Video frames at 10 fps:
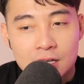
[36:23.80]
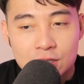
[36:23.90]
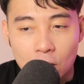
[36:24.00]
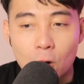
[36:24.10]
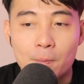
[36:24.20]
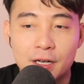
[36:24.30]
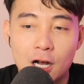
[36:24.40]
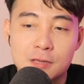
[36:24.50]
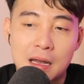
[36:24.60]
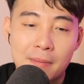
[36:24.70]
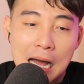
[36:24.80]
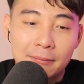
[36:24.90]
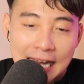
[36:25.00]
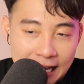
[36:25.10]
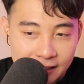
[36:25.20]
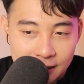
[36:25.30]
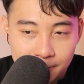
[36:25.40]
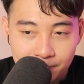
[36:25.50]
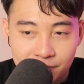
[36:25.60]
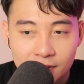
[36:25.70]
So because my mom
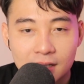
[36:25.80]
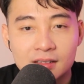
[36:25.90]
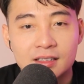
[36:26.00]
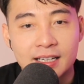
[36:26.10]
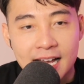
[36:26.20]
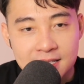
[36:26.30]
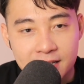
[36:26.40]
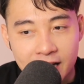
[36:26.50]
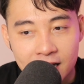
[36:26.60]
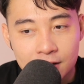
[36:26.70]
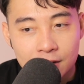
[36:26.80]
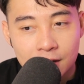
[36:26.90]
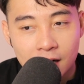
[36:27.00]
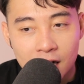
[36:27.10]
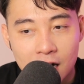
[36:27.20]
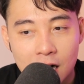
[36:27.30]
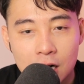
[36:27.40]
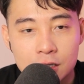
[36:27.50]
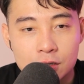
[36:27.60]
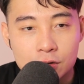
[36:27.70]
landed, the next day,
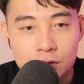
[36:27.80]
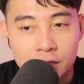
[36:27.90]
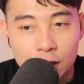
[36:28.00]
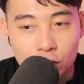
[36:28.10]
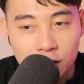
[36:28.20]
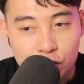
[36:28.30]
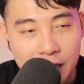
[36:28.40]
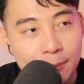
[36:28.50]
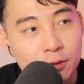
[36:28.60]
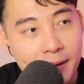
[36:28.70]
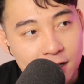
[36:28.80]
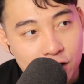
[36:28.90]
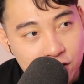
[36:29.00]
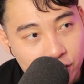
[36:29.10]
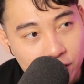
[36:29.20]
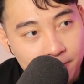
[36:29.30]
they took the train up to Manchester.